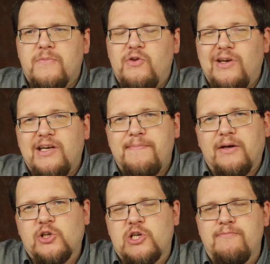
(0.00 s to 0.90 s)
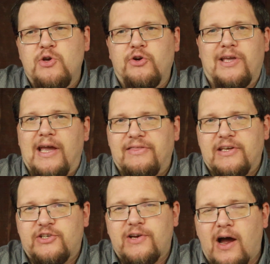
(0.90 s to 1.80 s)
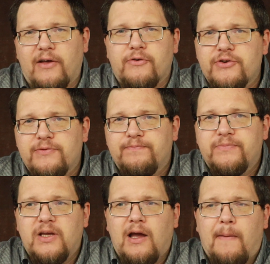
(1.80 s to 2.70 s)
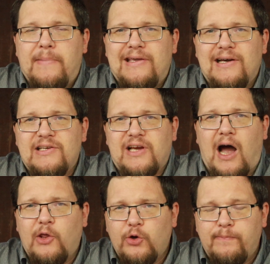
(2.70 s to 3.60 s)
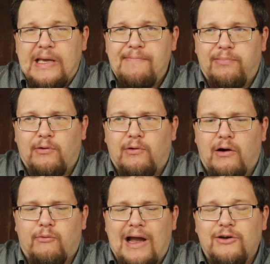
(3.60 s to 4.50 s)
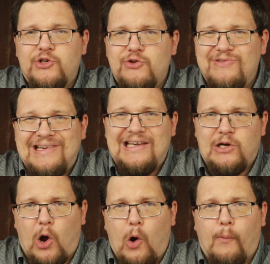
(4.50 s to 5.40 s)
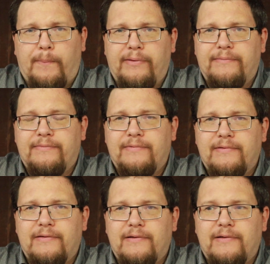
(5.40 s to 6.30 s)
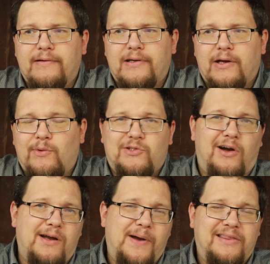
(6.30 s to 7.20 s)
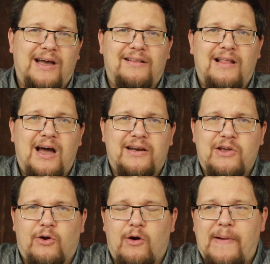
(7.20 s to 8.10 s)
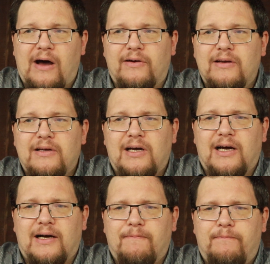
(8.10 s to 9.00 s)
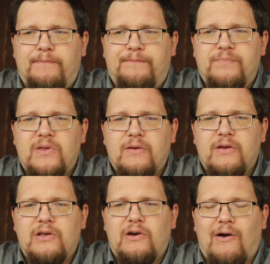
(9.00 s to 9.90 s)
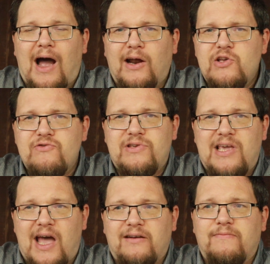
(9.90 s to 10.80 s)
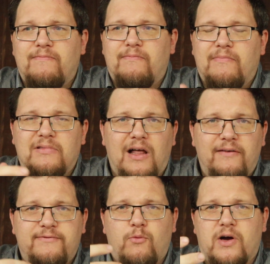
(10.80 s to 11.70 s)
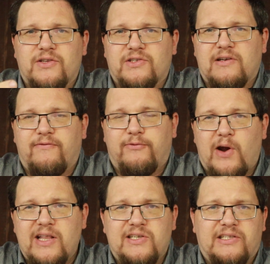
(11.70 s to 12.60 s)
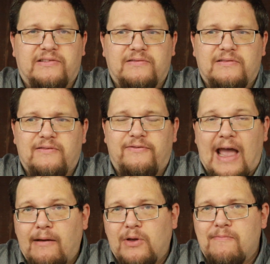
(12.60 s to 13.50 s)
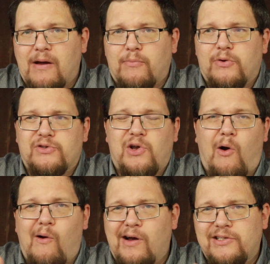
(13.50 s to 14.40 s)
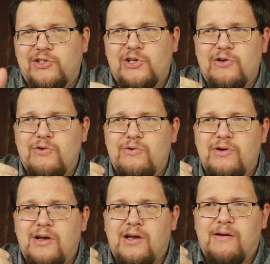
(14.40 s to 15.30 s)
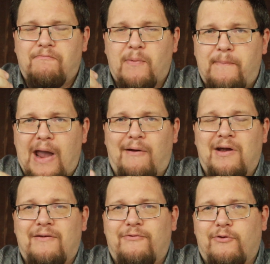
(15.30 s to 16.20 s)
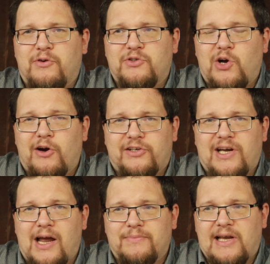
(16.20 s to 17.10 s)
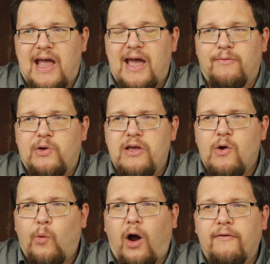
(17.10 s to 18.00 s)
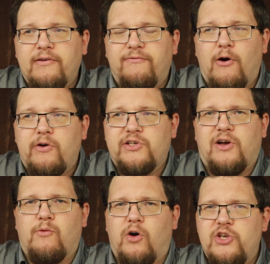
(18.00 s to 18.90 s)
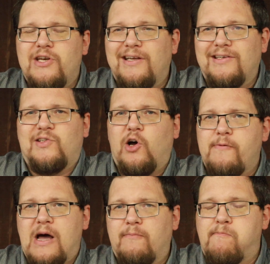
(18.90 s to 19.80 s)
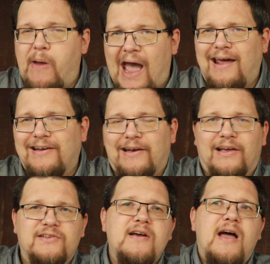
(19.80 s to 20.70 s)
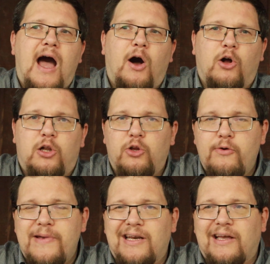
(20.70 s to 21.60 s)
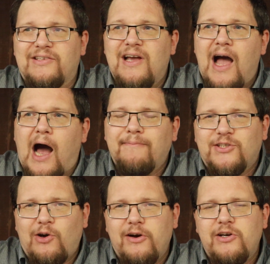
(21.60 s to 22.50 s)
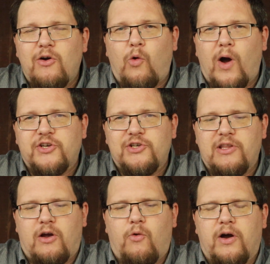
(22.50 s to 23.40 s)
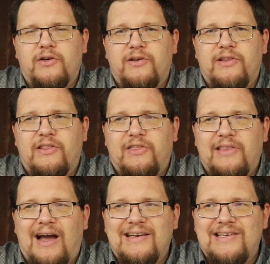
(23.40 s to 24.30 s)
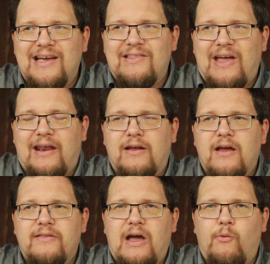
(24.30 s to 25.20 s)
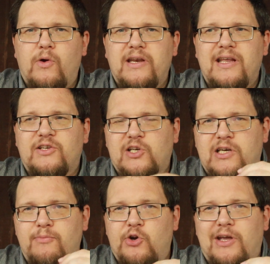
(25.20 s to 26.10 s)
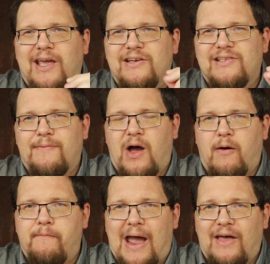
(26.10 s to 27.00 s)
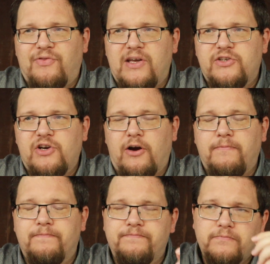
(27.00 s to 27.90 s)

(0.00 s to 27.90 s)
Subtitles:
communicate this to others. Because other people around you need hope. We talk about that a lot here about, how do you get loved ones and friends and family members onto preparing for dark times ahead. And we often focus on, well, you need to tell them how bad it is, how gloomy it is. I'm starting to question the idea that we need to communicate to them how bad things are.